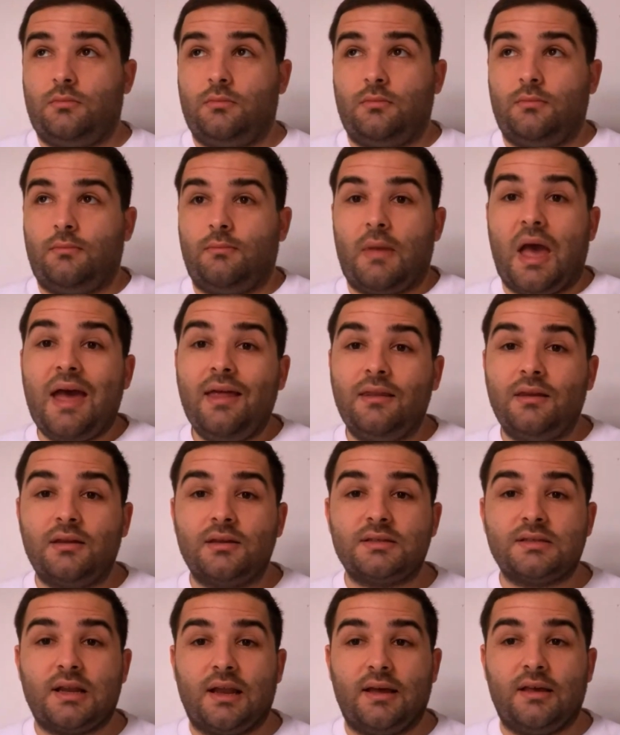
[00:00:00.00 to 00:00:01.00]

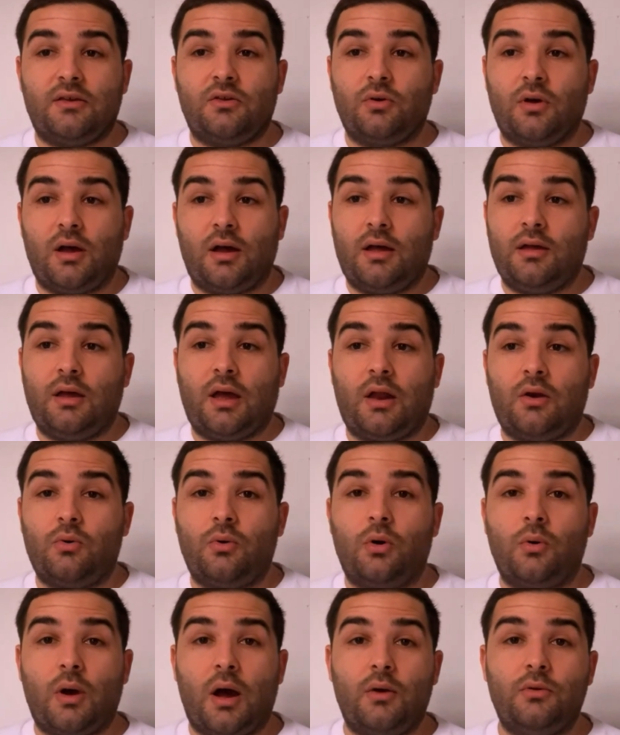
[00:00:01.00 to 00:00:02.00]
Madness. Like, I don't
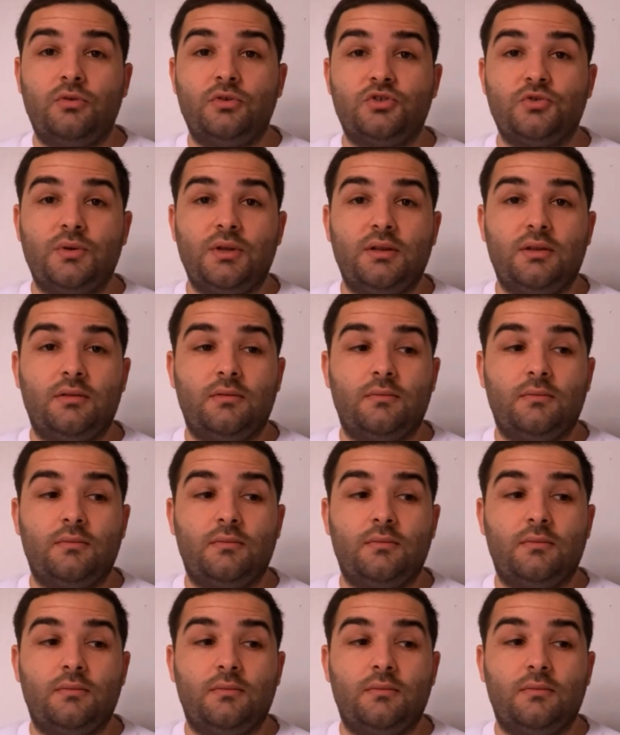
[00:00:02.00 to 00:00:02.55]
know how you treat